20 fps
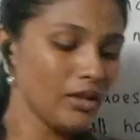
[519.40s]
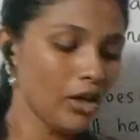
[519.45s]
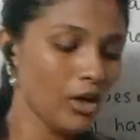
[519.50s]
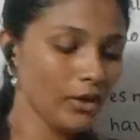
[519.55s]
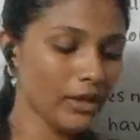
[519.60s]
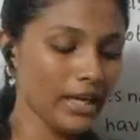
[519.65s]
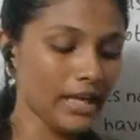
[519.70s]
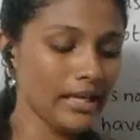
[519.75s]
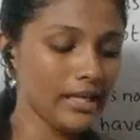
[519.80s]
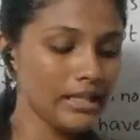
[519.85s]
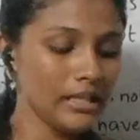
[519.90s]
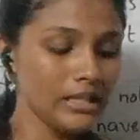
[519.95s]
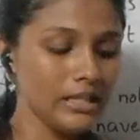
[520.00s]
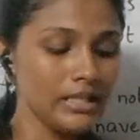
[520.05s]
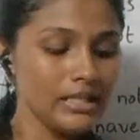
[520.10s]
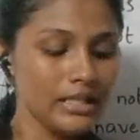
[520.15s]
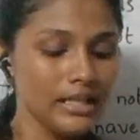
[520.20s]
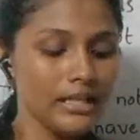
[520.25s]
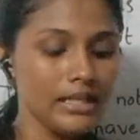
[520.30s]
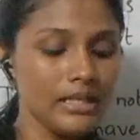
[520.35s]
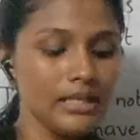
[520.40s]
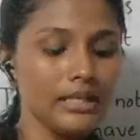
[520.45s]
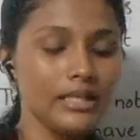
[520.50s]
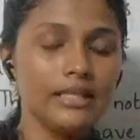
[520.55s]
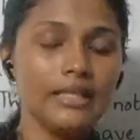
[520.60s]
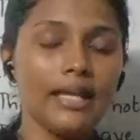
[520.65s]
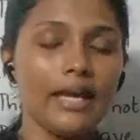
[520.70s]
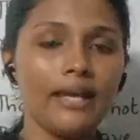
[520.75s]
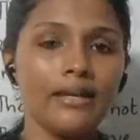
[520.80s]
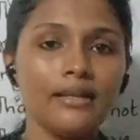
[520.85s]
Okay,
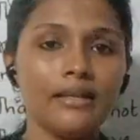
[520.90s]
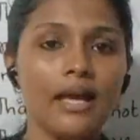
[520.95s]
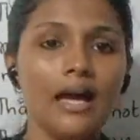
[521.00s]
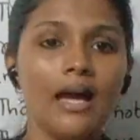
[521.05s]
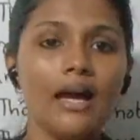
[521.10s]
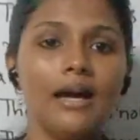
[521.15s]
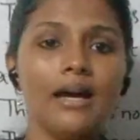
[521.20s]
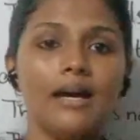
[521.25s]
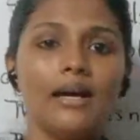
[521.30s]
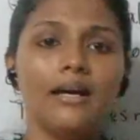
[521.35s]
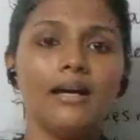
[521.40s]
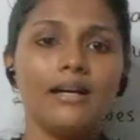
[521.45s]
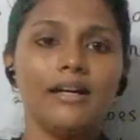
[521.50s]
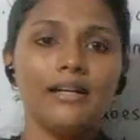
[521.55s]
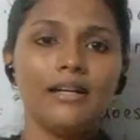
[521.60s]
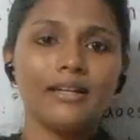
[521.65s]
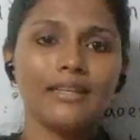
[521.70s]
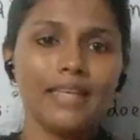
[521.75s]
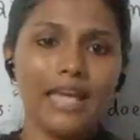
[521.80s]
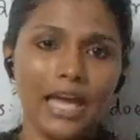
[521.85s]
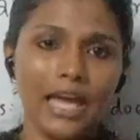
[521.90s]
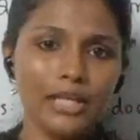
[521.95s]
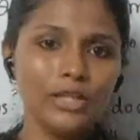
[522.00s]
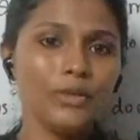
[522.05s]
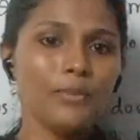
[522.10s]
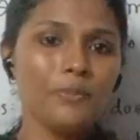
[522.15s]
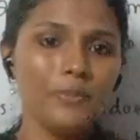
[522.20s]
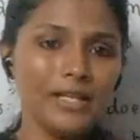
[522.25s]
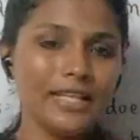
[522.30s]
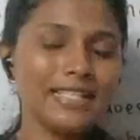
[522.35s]
then can
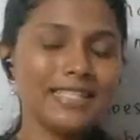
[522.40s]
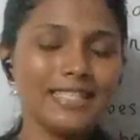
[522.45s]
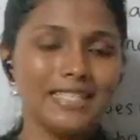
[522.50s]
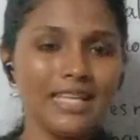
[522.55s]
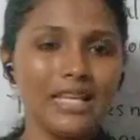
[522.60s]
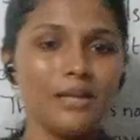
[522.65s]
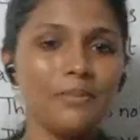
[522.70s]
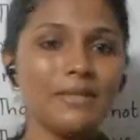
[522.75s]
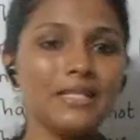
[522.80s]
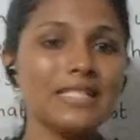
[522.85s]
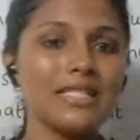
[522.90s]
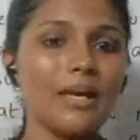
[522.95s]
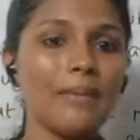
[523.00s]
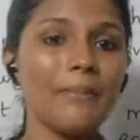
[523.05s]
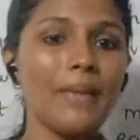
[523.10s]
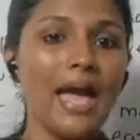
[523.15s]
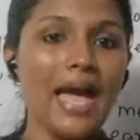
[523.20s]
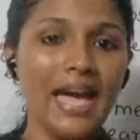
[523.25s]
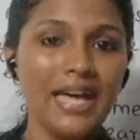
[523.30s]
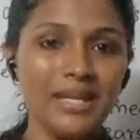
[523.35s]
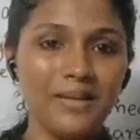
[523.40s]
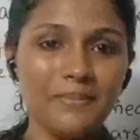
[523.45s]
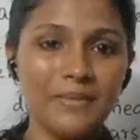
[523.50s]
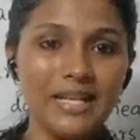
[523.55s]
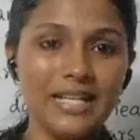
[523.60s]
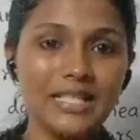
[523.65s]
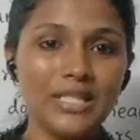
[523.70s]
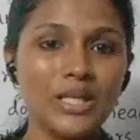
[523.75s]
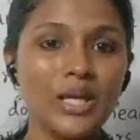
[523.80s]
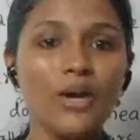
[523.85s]
you please tell me some
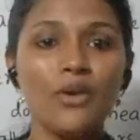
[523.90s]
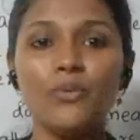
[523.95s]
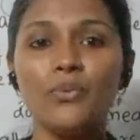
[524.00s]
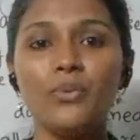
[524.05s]
animals